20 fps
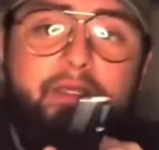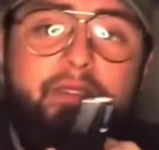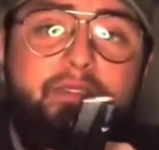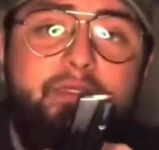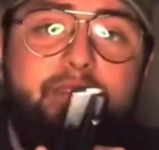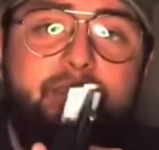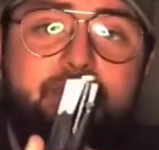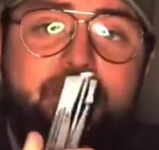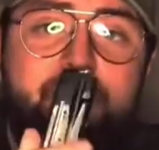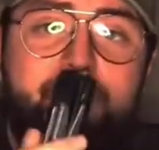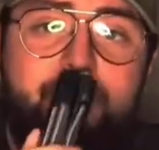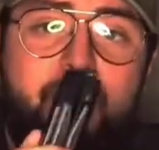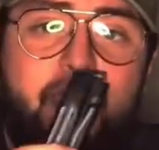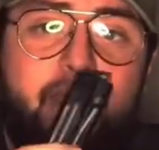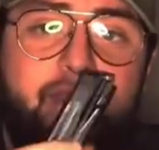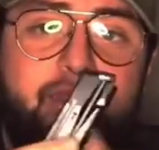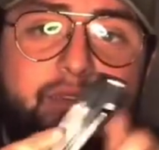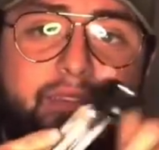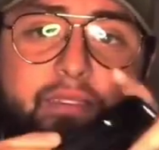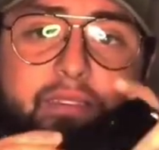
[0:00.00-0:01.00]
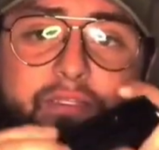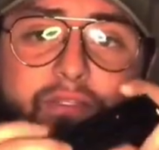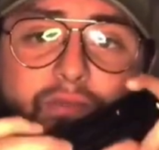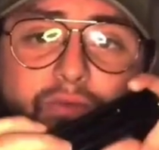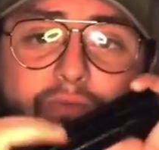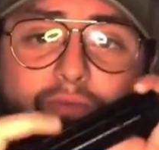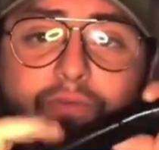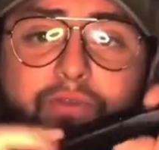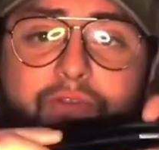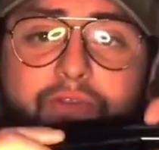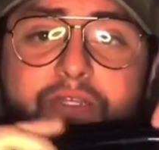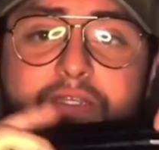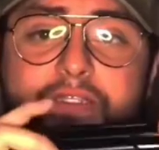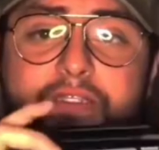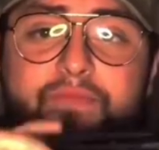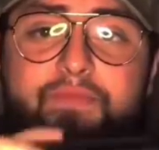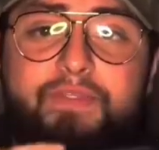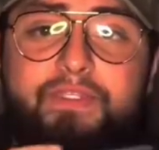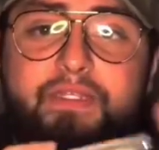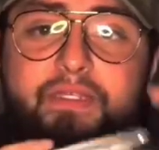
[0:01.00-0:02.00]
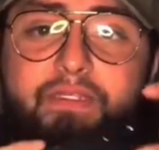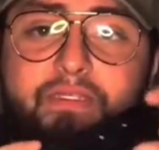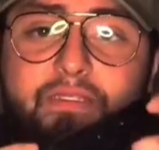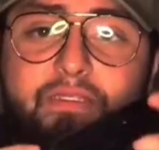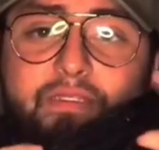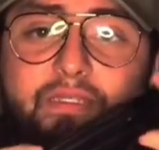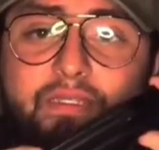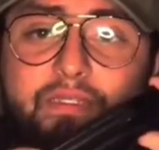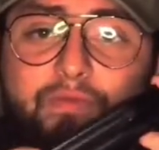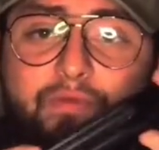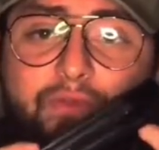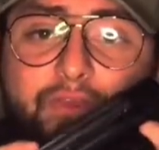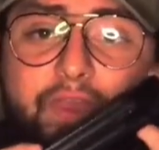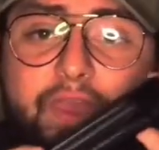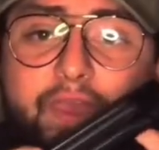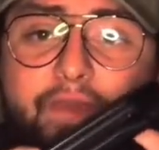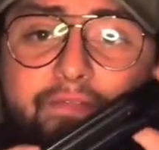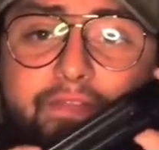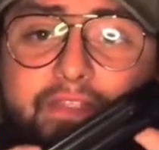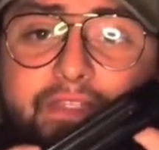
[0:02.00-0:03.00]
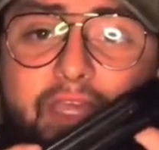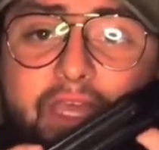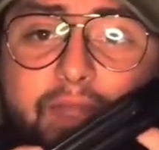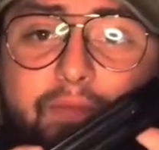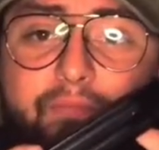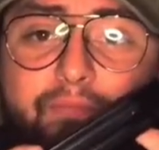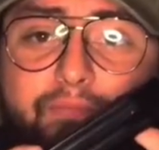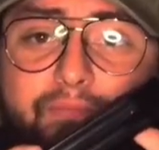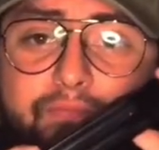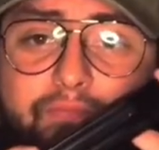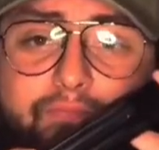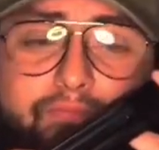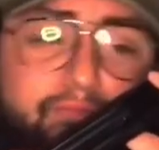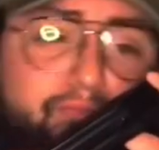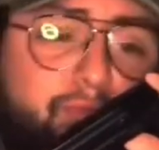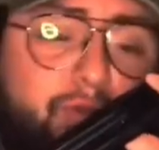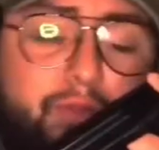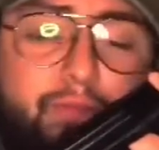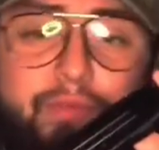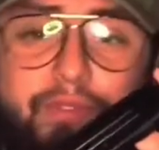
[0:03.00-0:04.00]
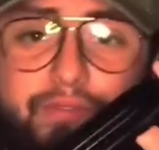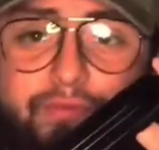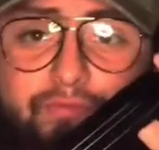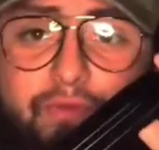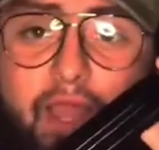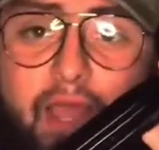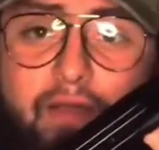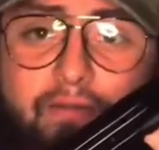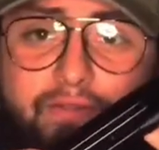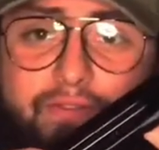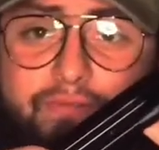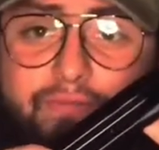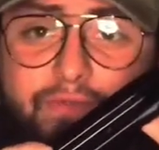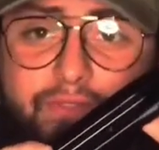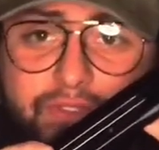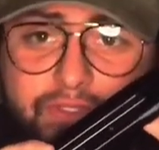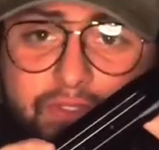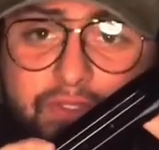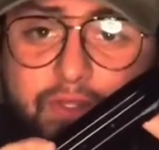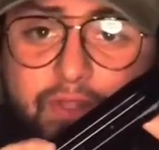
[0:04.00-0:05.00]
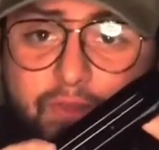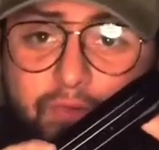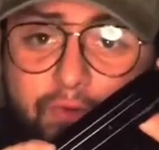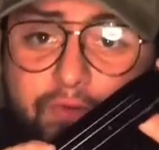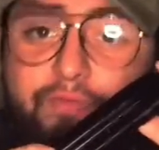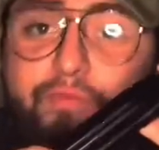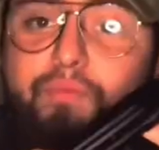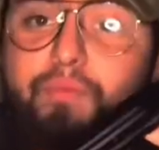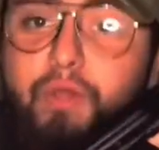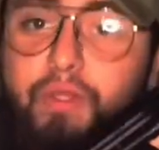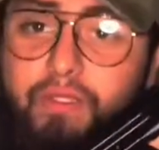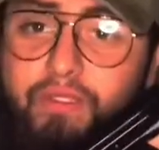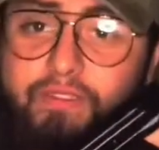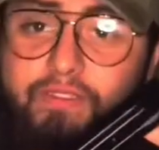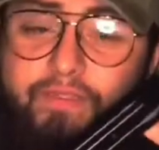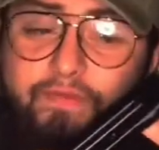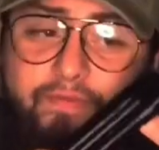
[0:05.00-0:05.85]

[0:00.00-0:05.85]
This is a magazine, so there is some cities and states where you have 10 pretty much rounds, which is another word for bullets.